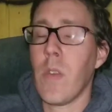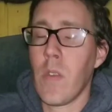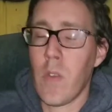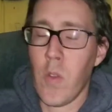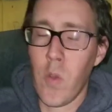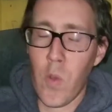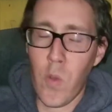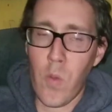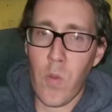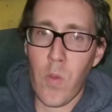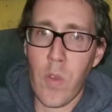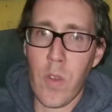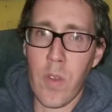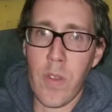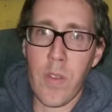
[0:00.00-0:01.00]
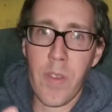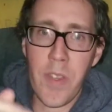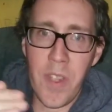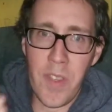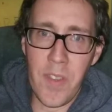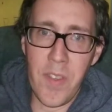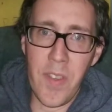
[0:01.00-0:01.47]
who she
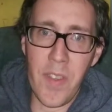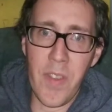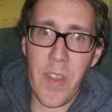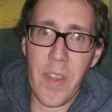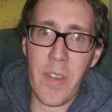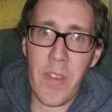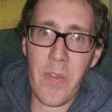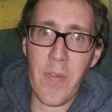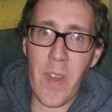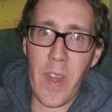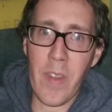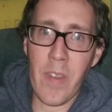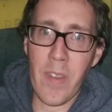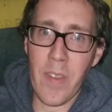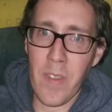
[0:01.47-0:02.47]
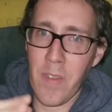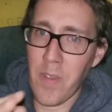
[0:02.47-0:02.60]
is just like her father.